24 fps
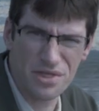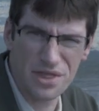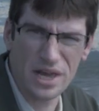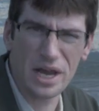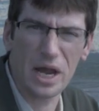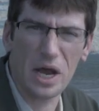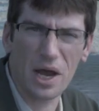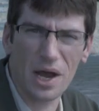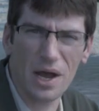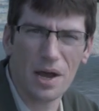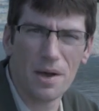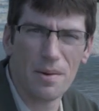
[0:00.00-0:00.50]

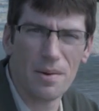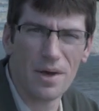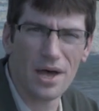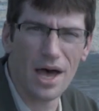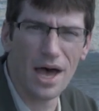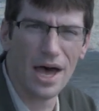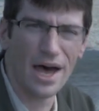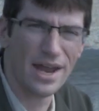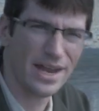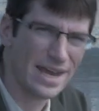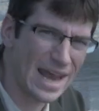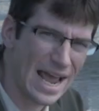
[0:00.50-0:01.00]
thick
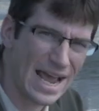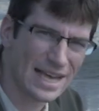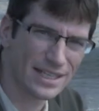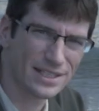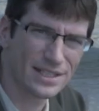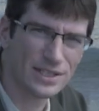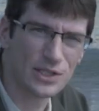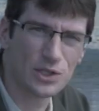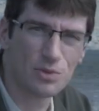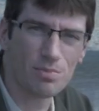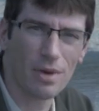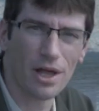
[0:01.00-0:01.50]
uh,
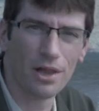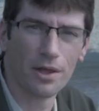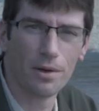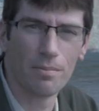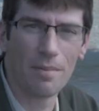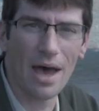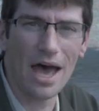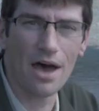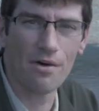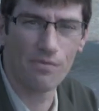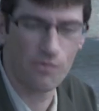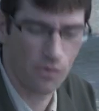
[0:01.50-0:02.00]
nasty smelling
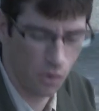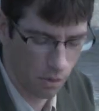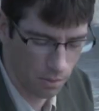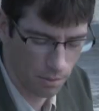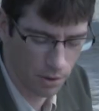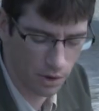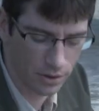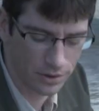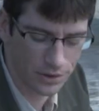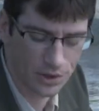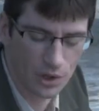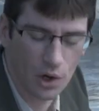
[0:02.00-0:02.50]
mat
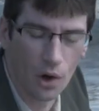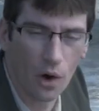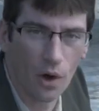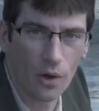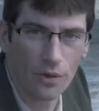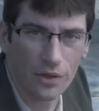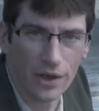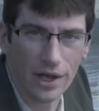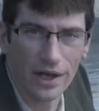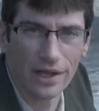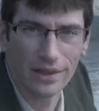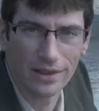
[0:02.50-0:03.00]
former is
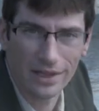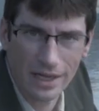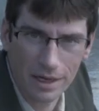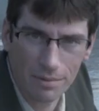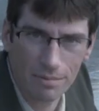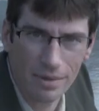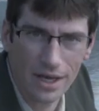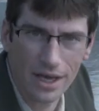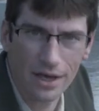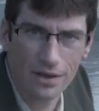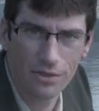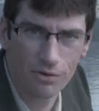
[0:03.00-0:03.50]
called uh,
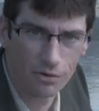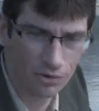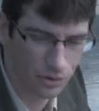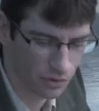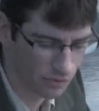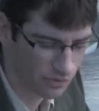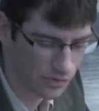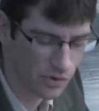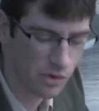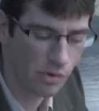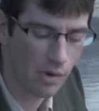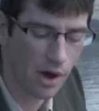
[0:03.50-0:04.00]
Lyngbya. There's a
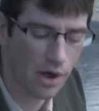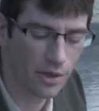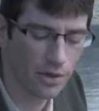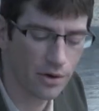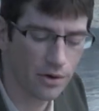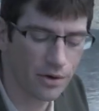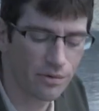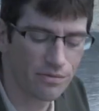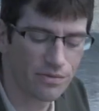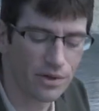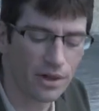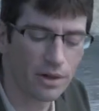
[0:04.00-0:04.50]
few
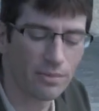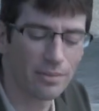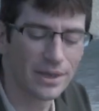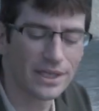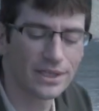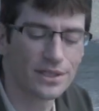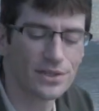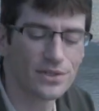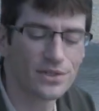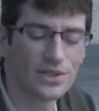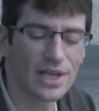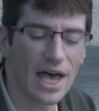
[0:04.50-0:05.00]
other
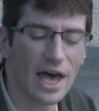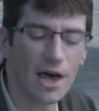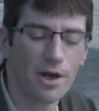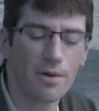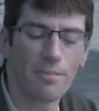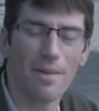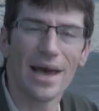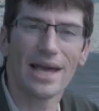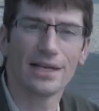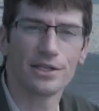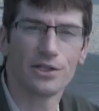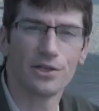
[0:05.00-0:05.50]
filamentous
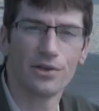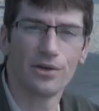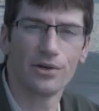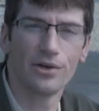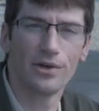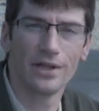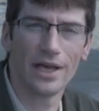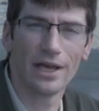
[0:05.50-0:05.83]
cyanobacteria